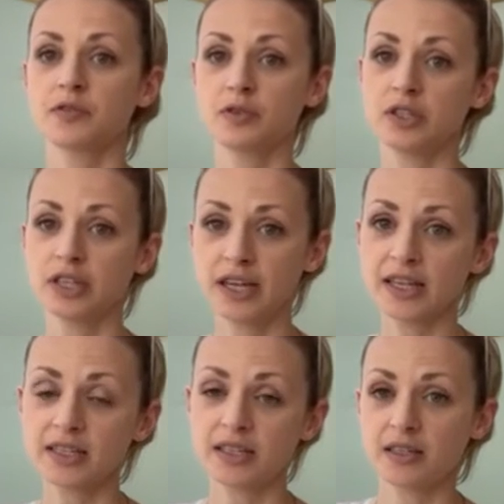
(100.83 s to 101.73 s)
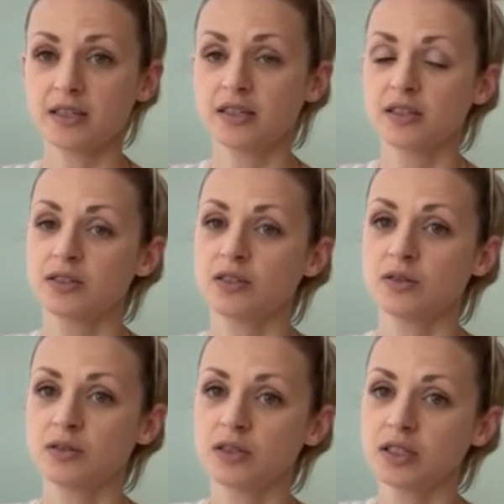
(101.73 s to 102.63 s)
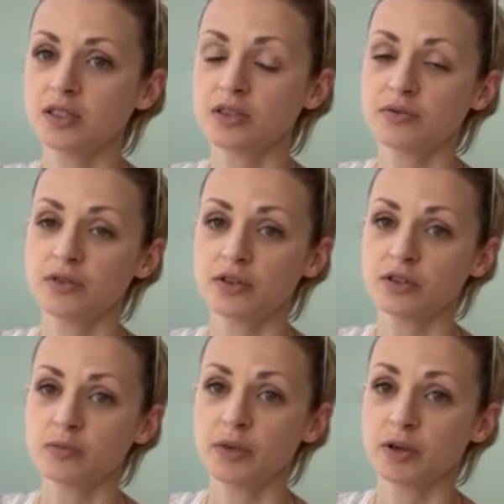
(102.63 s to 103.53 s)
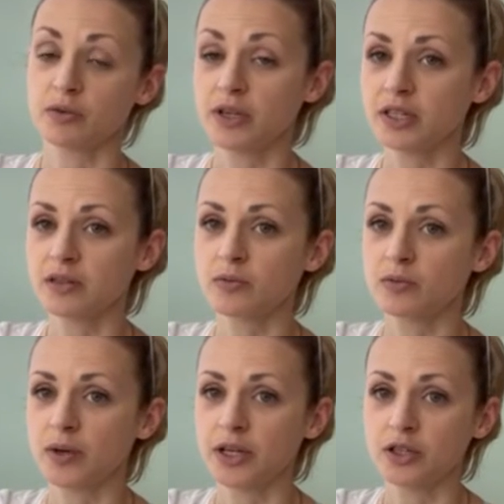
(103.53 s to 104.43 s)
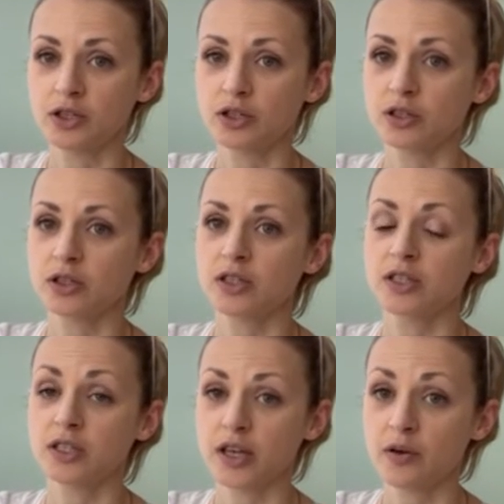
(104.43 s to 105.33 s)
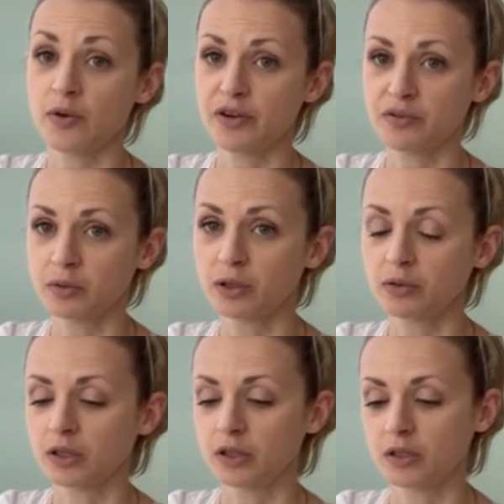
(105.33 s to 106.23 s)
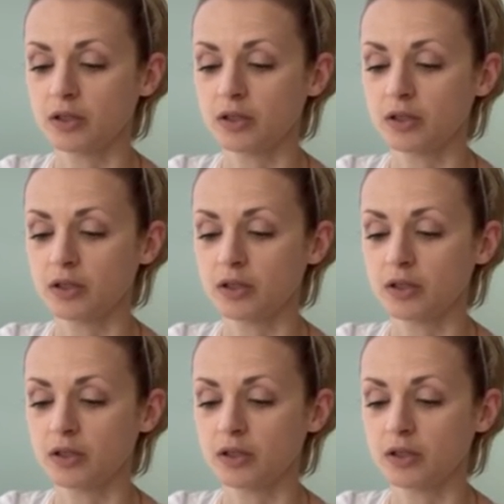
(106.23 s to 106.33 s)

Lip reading: phytic acid. So this is the first big reason why you should stay away from gluten,